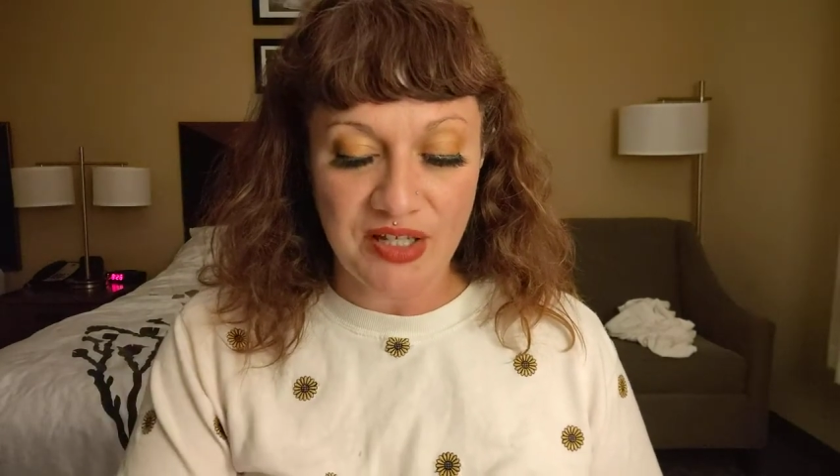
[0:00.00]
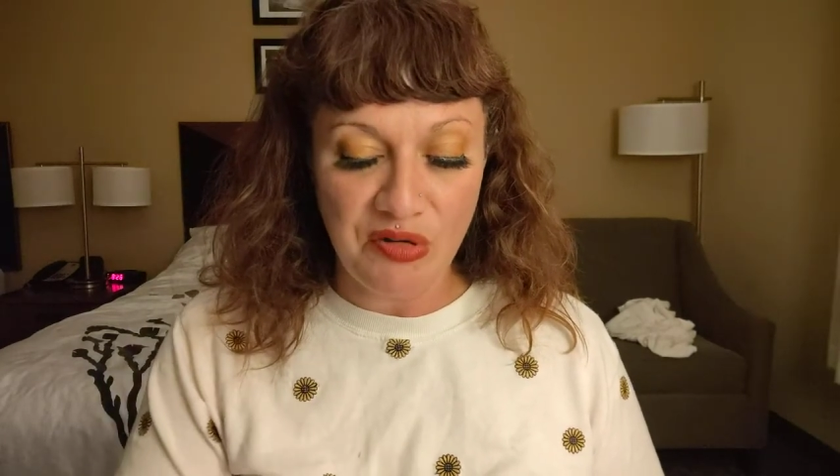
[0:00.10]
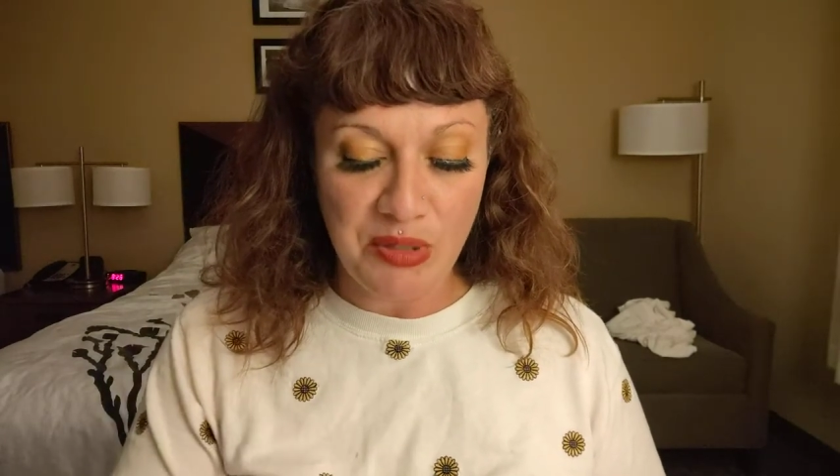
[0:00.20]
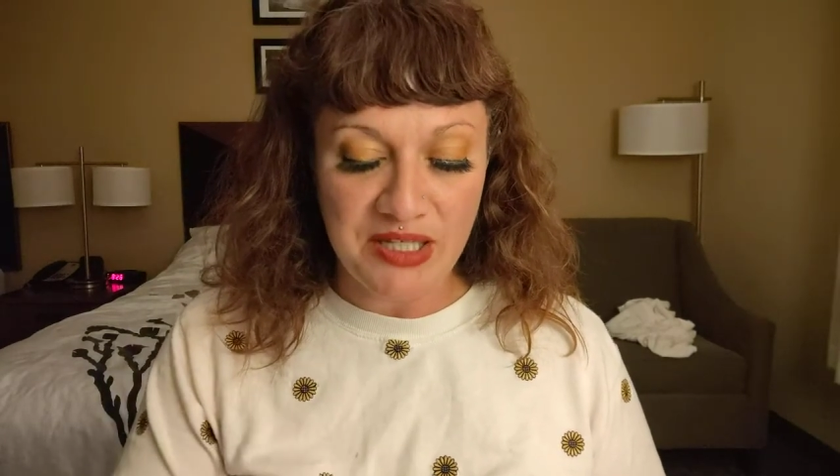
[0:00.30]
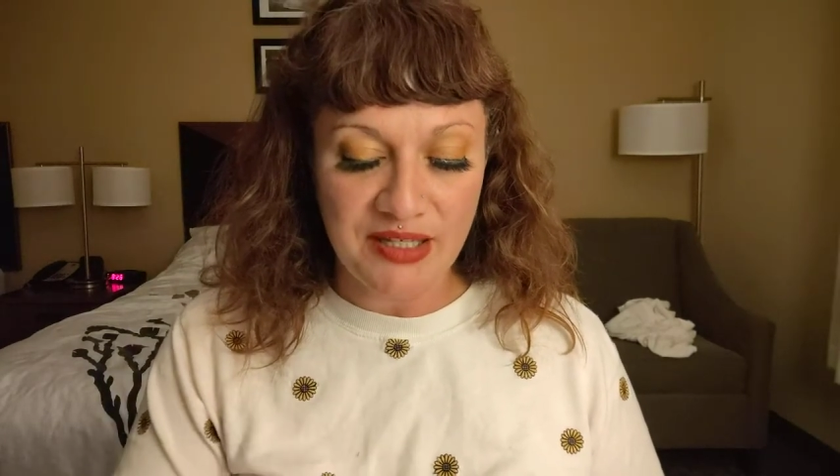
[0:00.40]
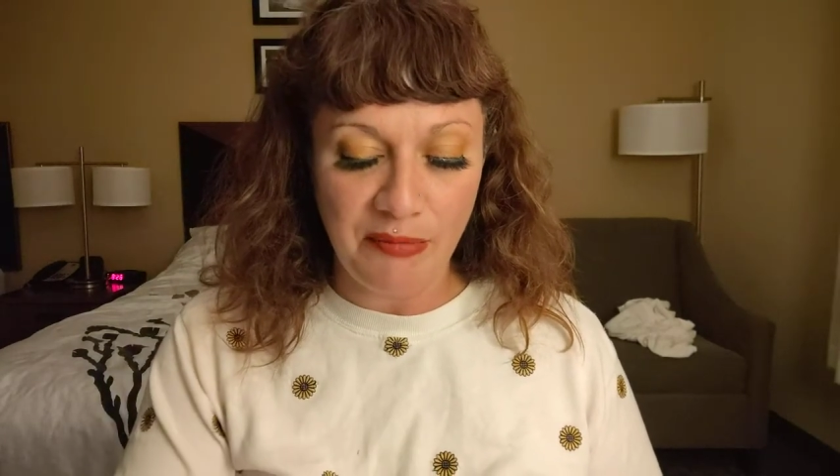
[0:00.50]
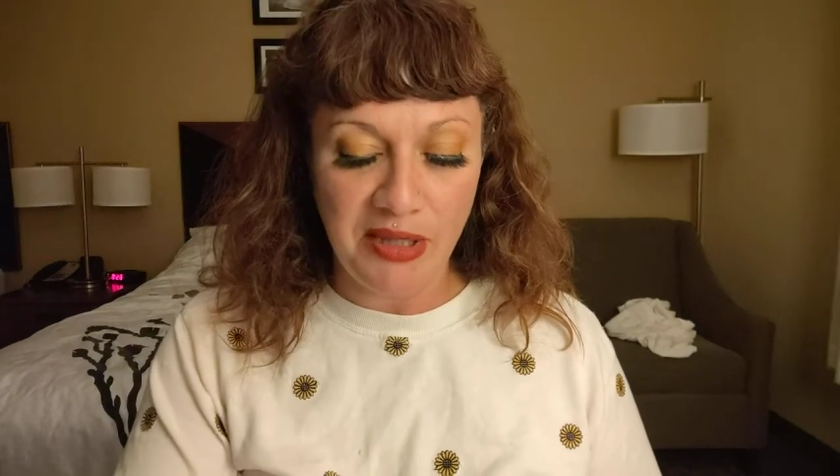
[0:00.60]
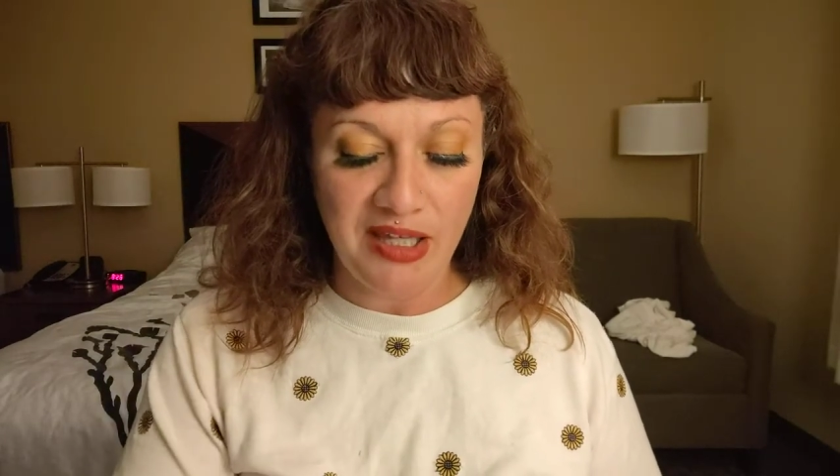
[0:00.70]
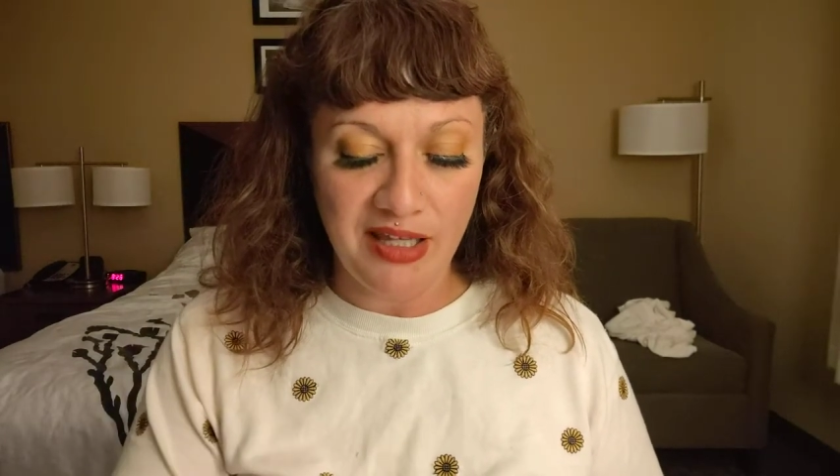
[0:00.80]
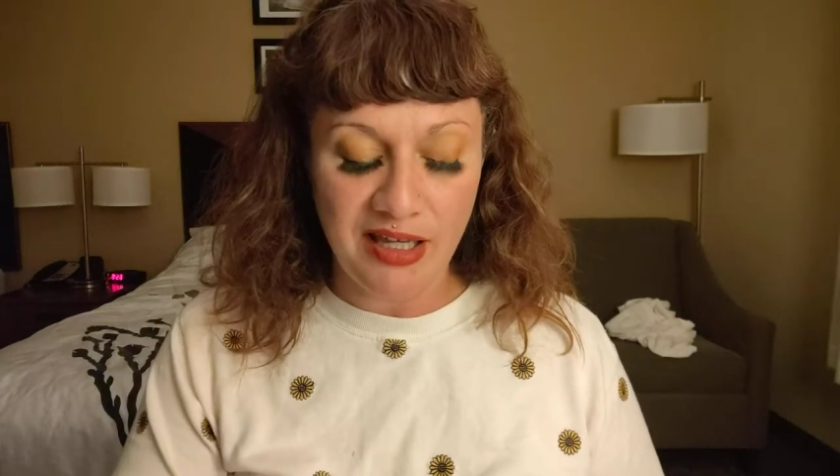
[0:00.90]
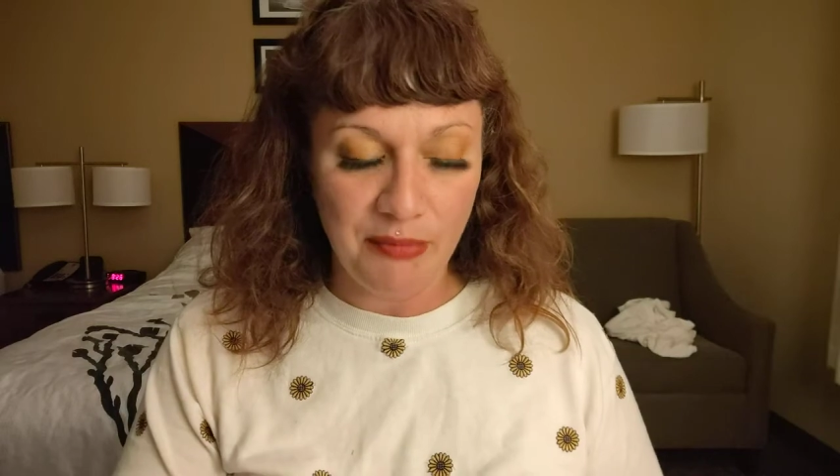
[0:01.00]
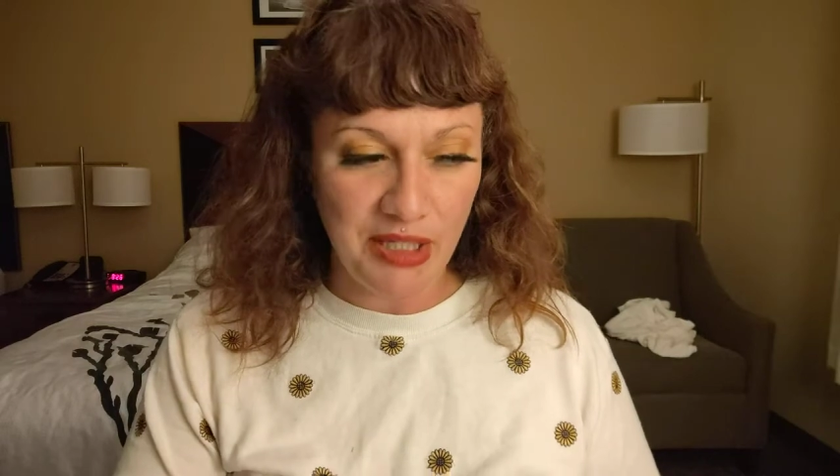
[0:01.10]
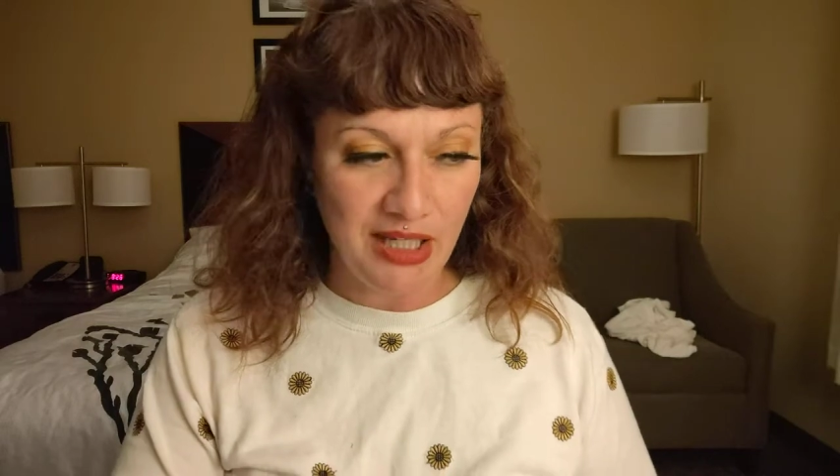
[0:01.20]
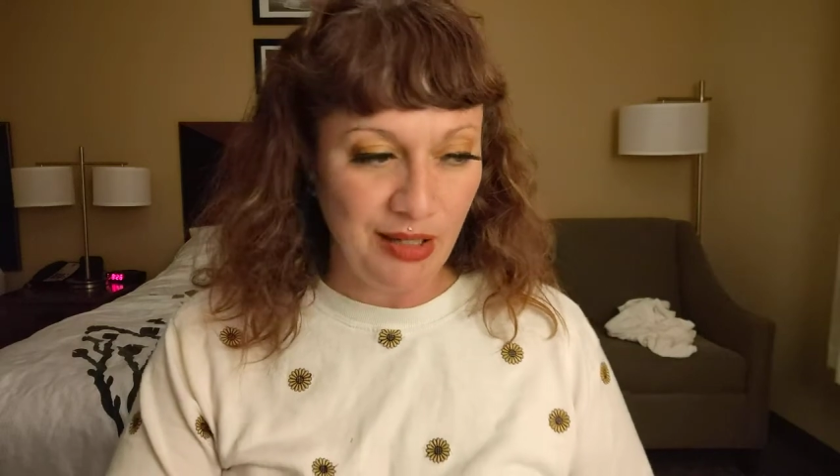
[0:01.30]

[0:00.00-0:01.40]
going to be something coming